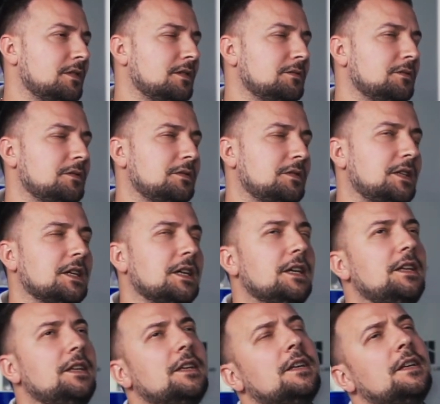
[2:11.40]

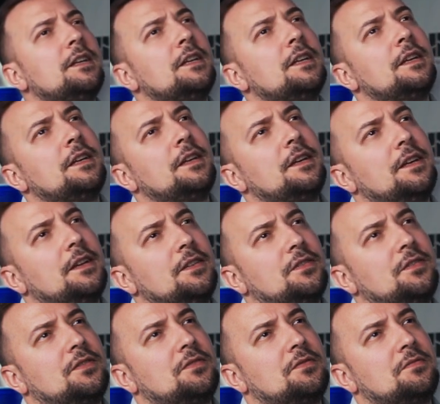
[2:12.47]
Okay.
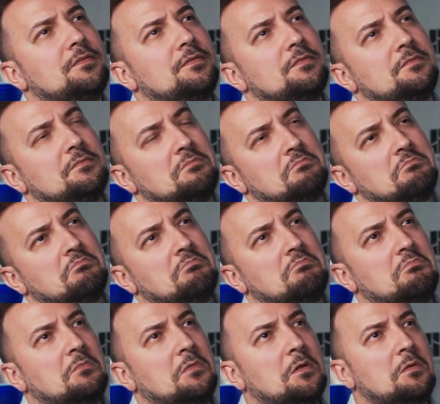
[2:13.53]
It's
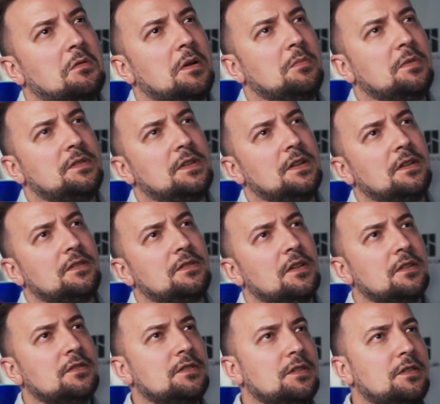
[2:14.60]
all right, but still it's
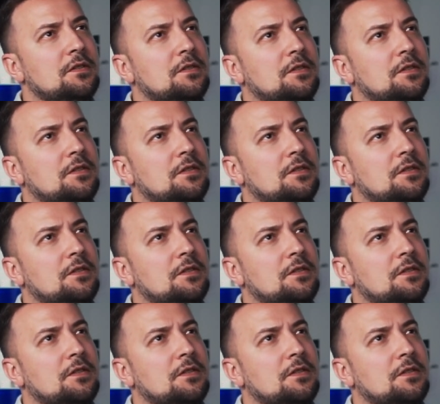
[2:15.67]
not secure.